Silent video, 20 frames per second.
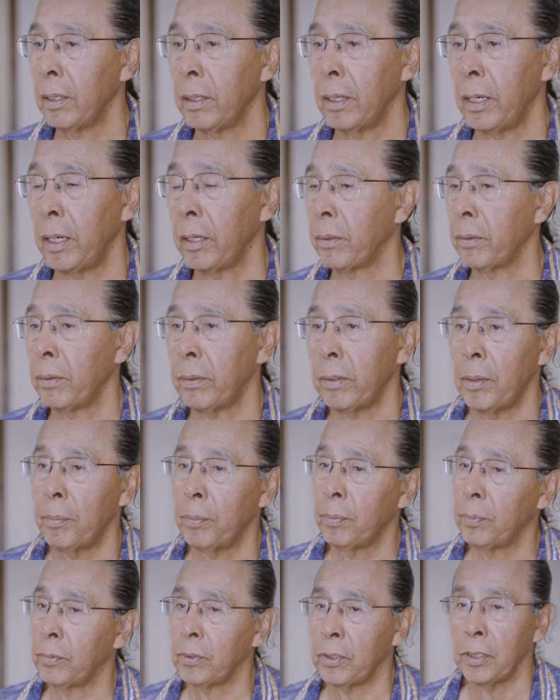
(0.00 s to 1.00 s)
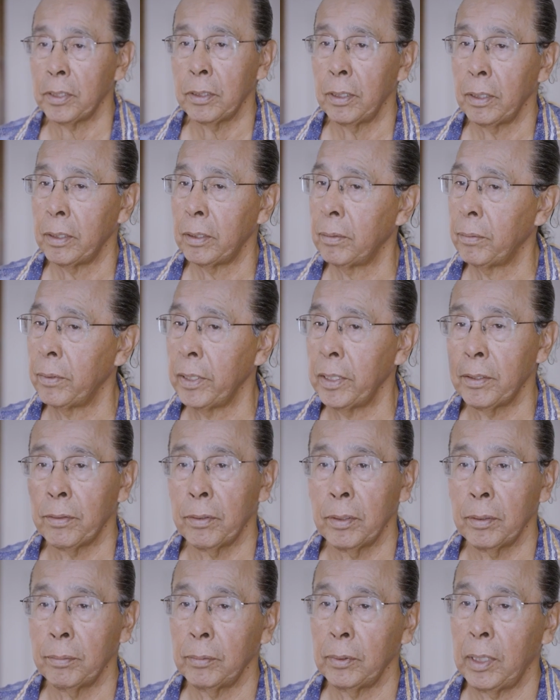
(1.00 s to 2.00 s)
I grew up just a little ways
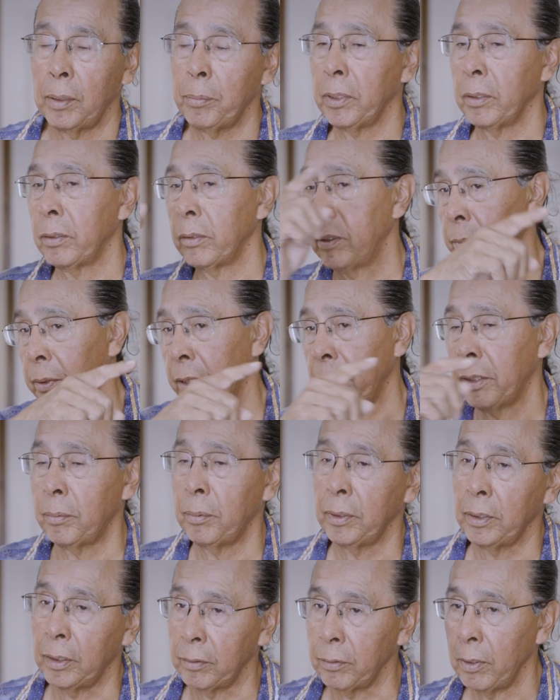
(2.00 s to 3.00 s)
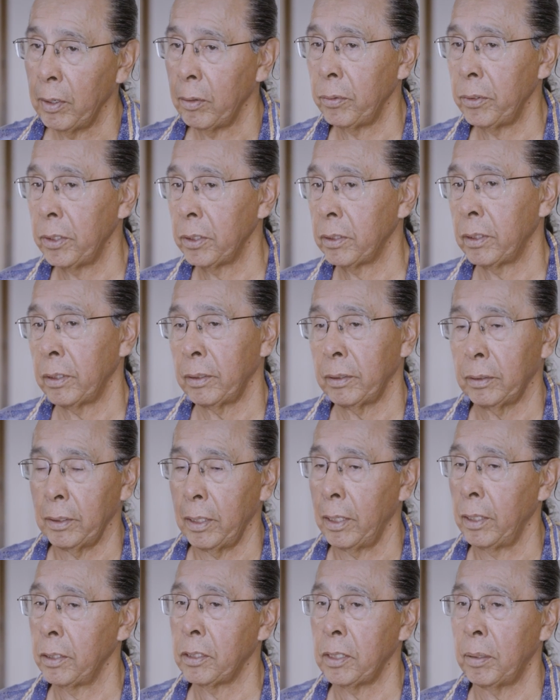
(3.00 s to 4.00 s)
grew up here, and
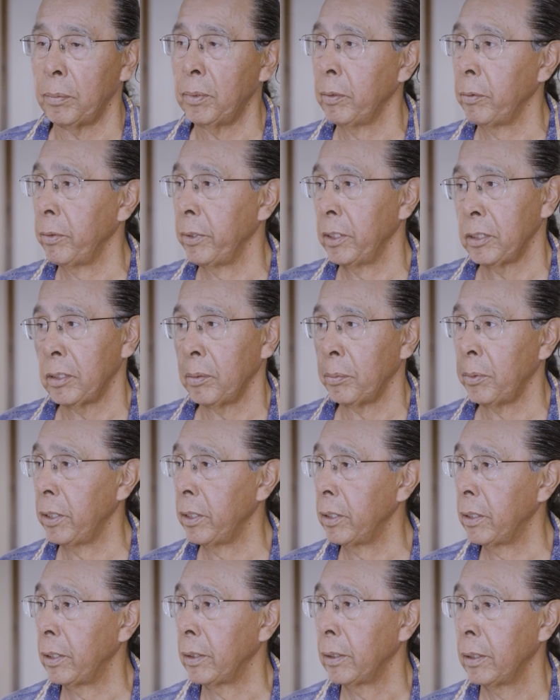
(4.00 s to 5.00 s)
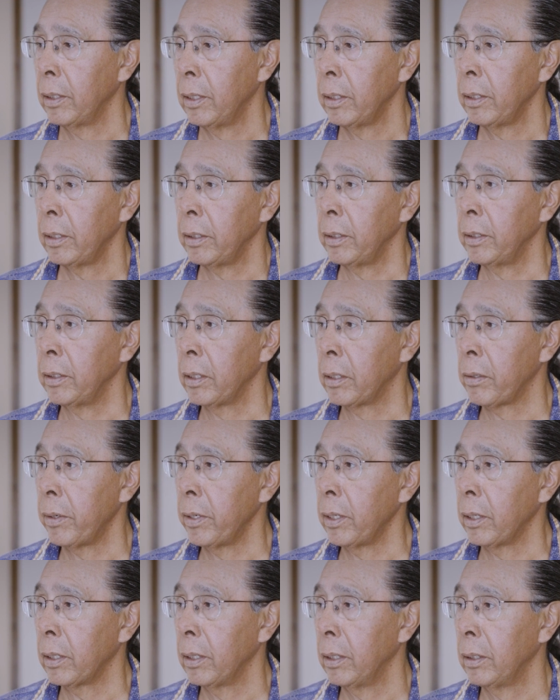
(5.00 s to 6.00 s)
all summer we used to be in the
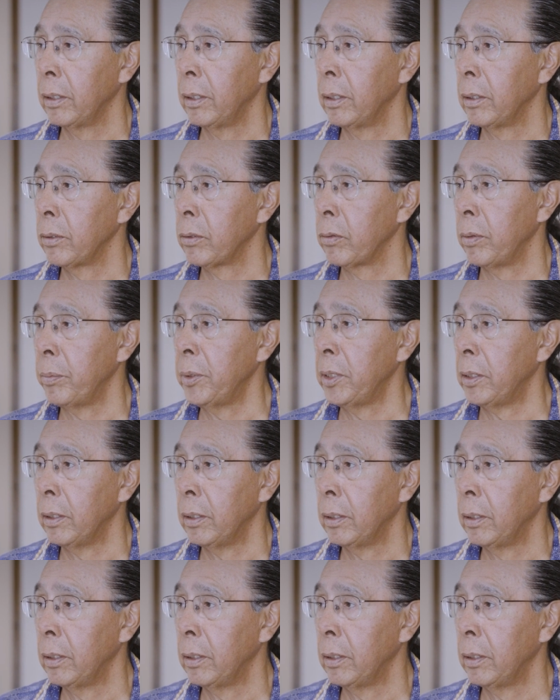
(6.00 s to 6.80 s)
creek swimming.